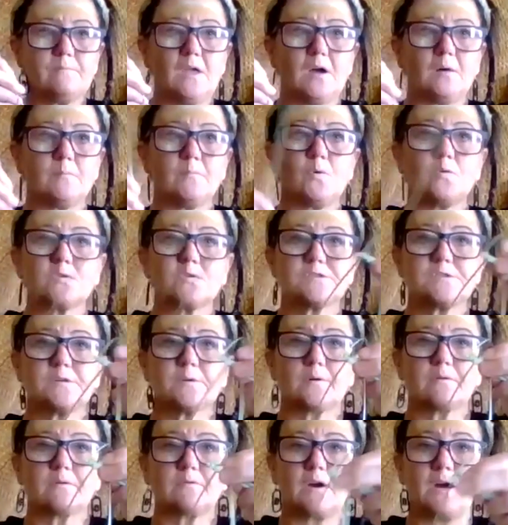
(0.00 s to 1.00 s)
I'm also
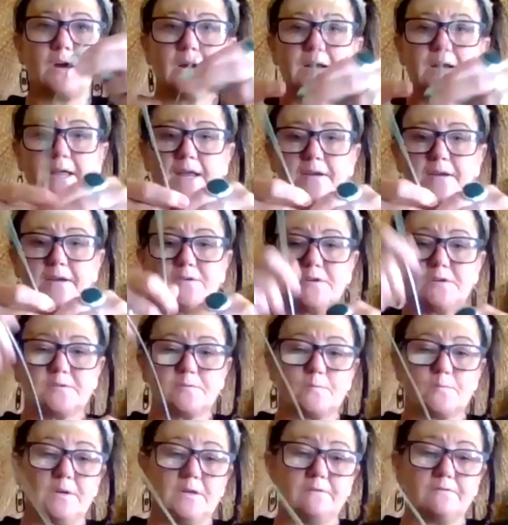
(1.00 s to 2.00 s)
a right-handed
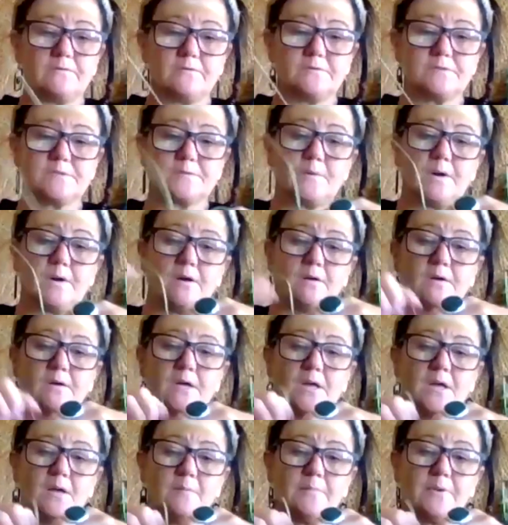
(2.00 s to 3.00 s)
weaver as well,
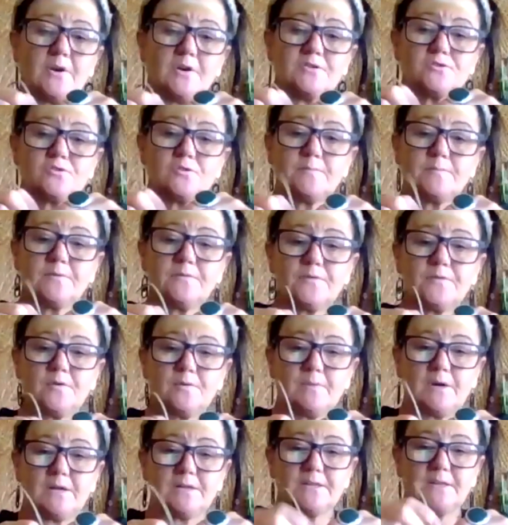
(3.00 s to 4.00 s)
but I do prefer
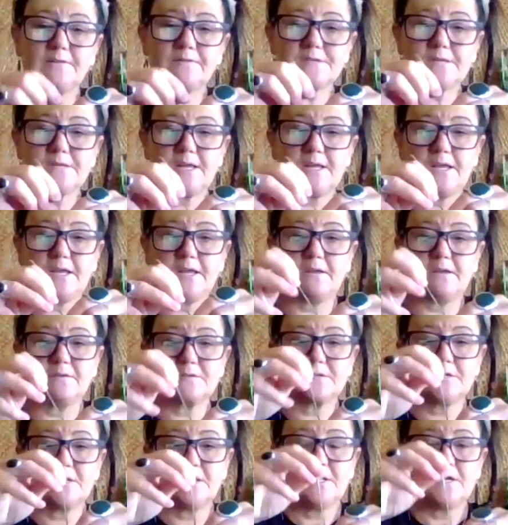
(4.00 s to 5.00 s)
my left hand.
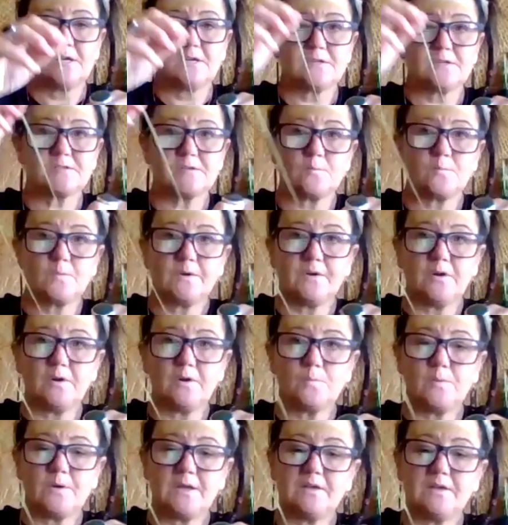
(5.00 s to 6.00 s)
So when I
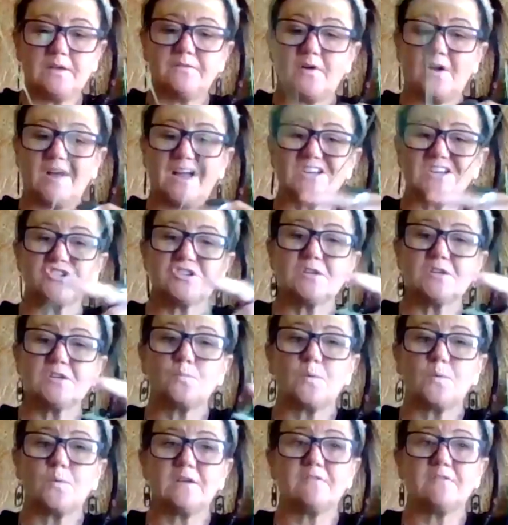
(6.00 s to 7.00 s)
weave, I actually
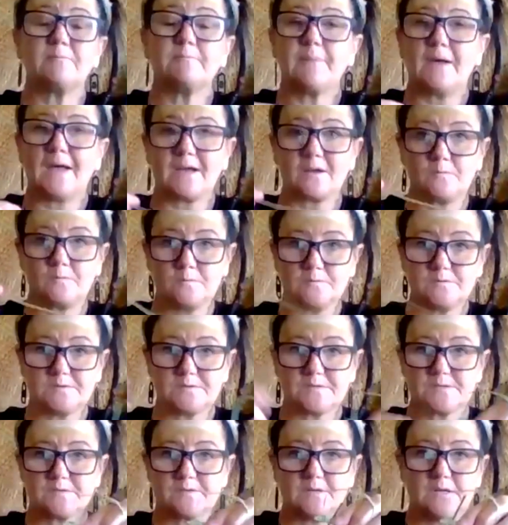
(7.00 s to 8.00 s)
weave
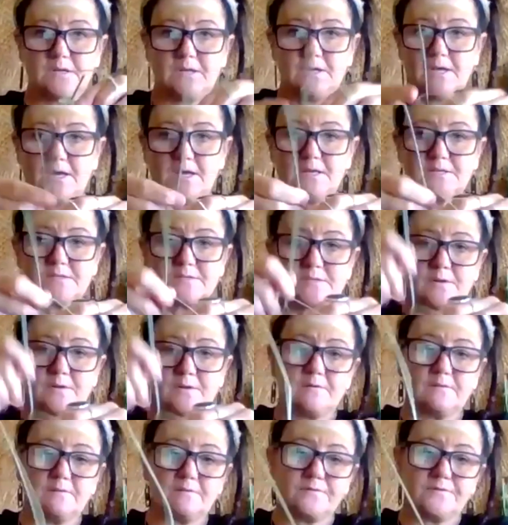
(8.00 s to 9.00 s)
backwards.
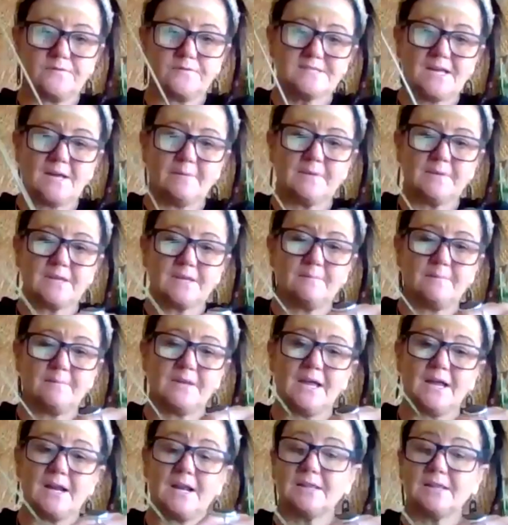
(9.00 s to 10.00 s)
So for some, it can be
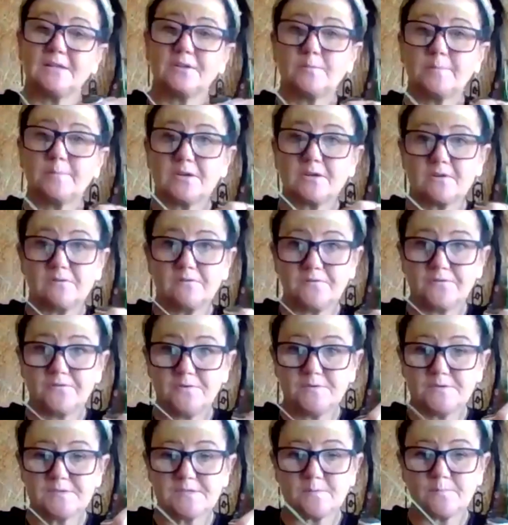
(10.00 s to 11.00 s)
a little bit
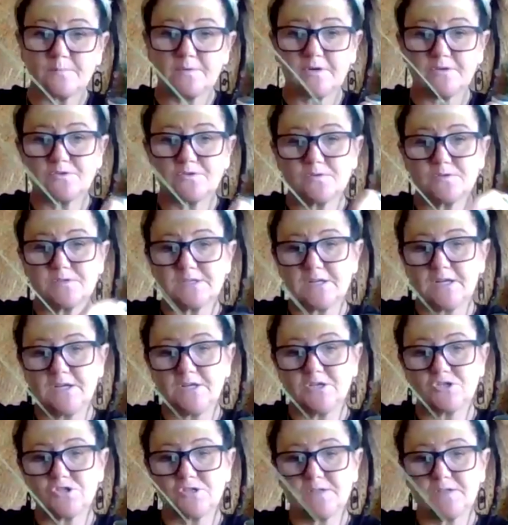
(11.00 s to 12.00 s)
confusing when I do
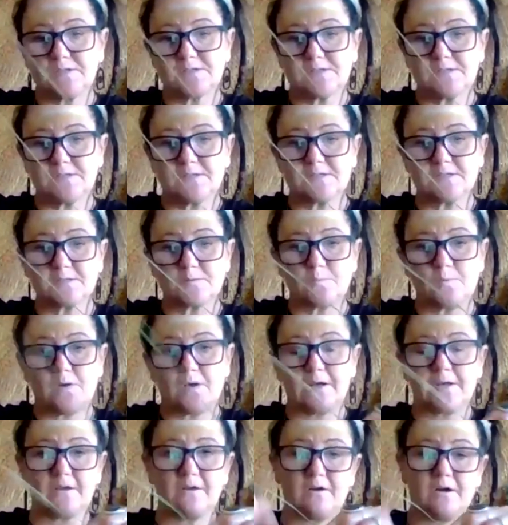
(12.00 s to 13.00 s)
teachings, and this is
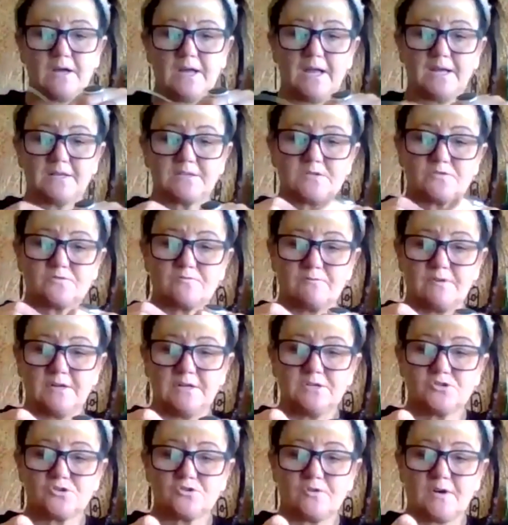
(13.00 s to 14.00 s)
why I had to
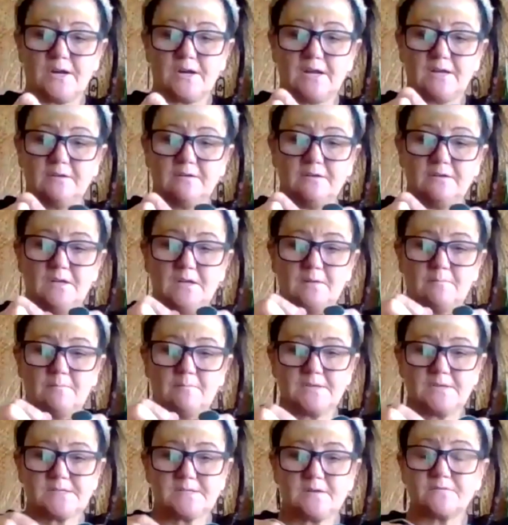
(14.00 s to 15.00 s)
retrain
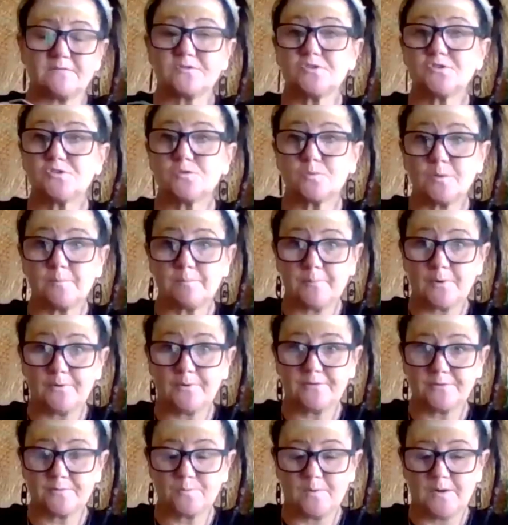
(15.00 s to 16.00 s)
myself to do it
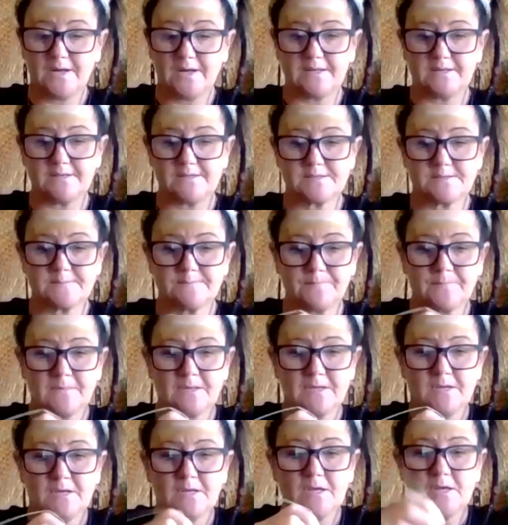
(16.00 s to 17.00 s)
both ways.
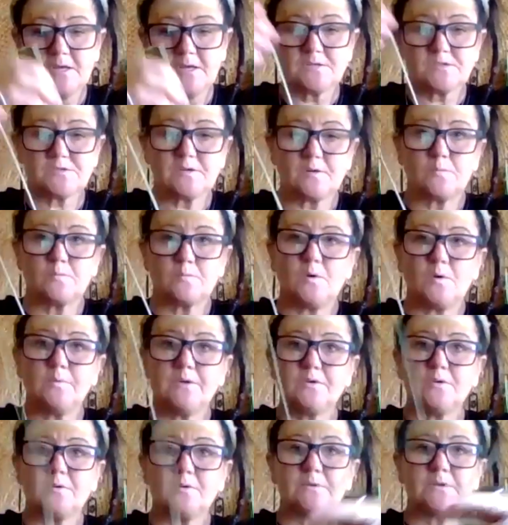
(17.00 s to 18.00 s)
So what we
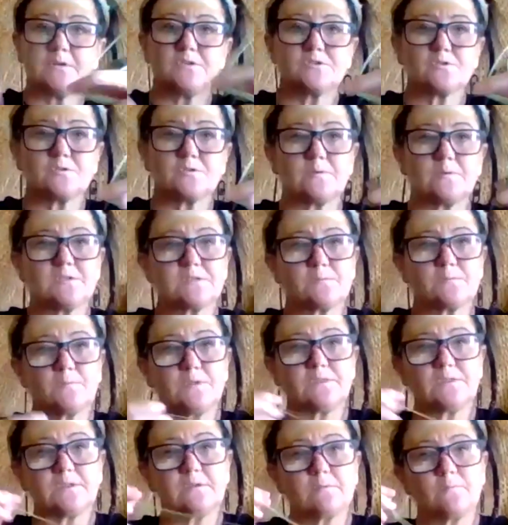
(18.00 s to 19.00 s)
normally do is
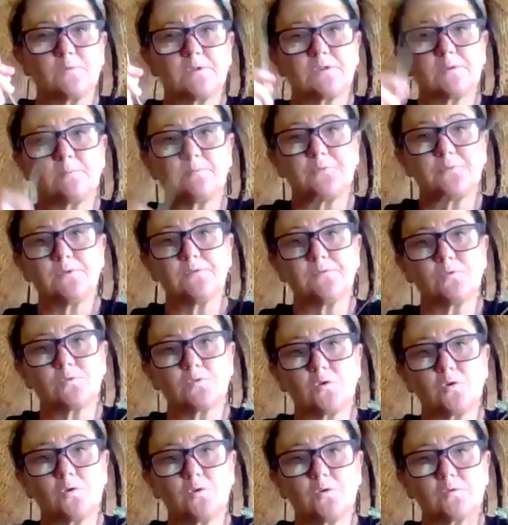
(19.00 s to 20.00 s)
with the, with the beautiful
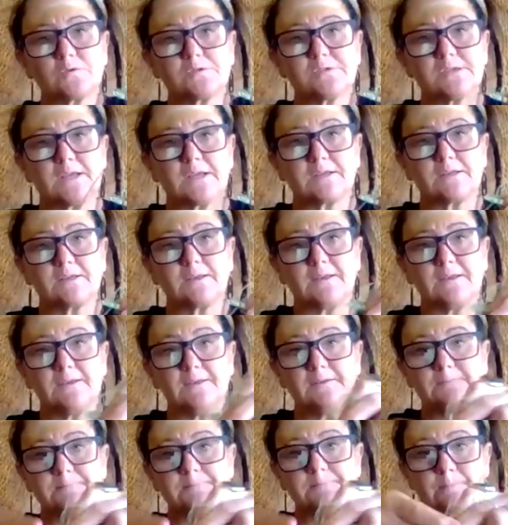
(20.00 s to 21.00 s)
coil
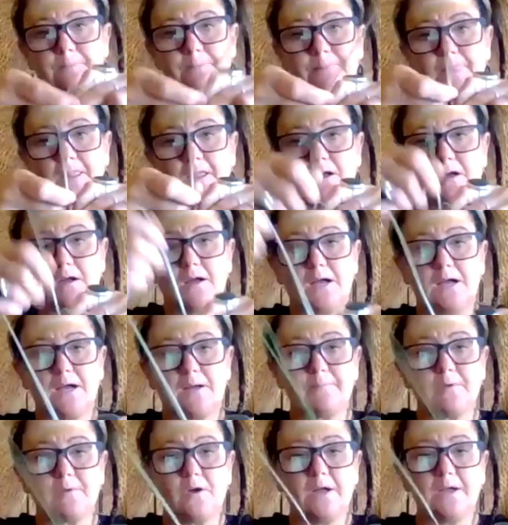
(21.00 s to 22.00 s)
technique,
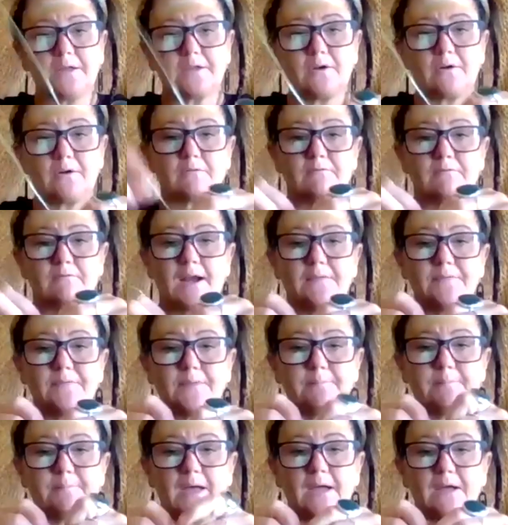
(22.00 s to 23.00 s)
um, I go around the
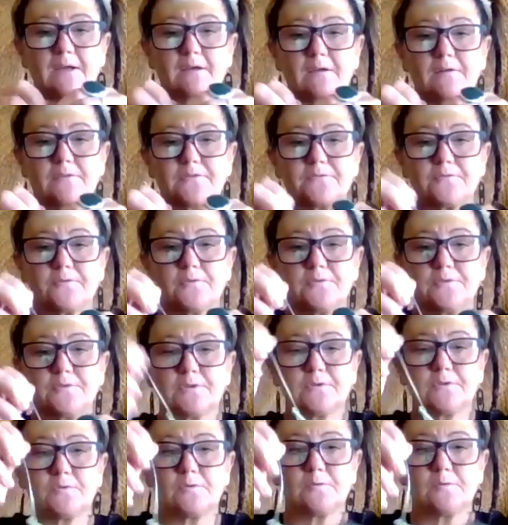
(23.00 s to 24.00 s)
back through the
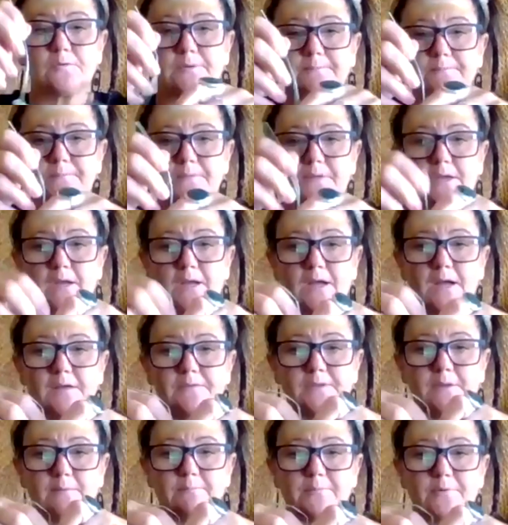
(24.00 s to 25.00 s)
loop and
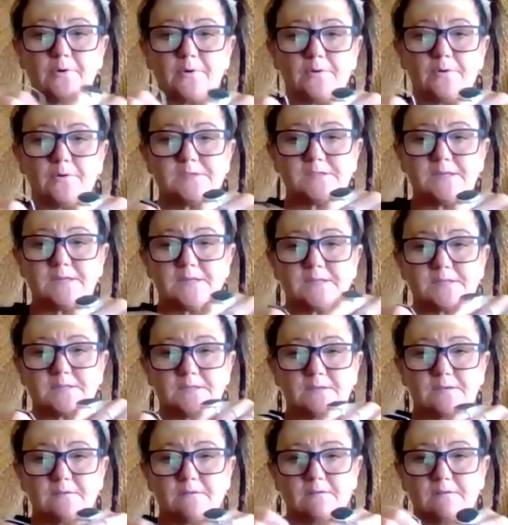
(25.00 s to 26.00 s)
then process
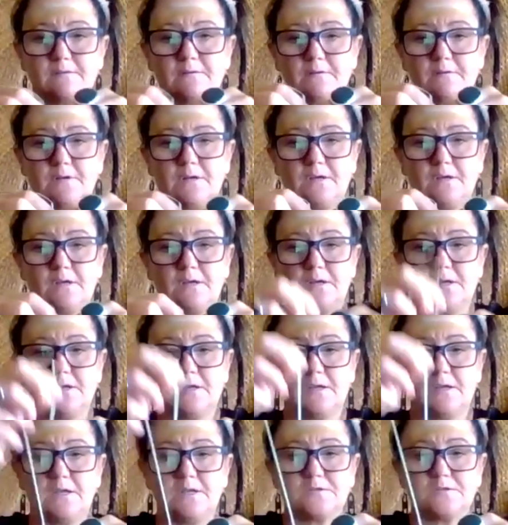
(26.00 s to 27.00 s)
it
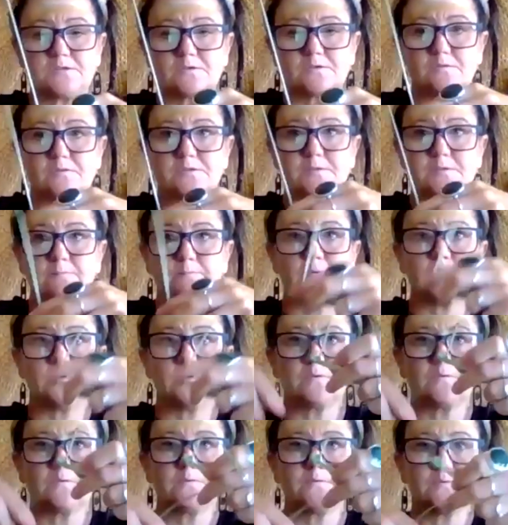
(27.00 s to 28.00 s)
into some
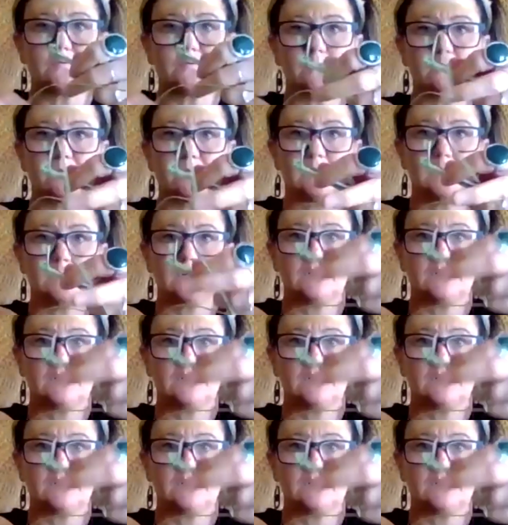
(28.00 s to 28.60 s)
beautiful